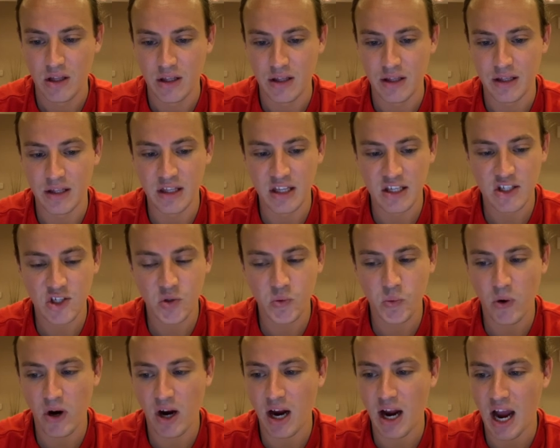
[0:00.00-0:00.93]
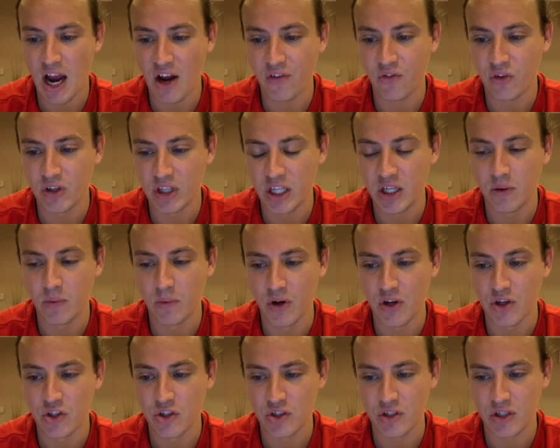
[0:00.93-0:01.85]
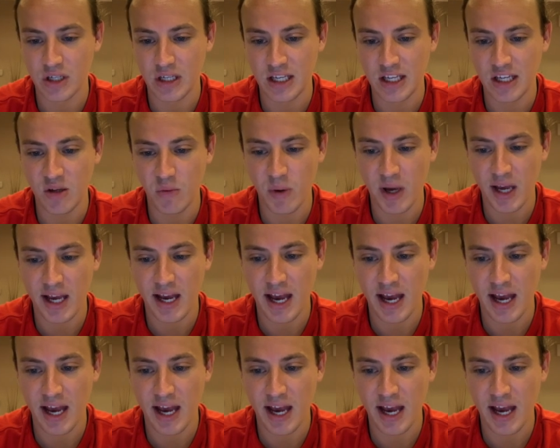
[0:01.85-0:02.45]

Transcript: This is where I really wish eBay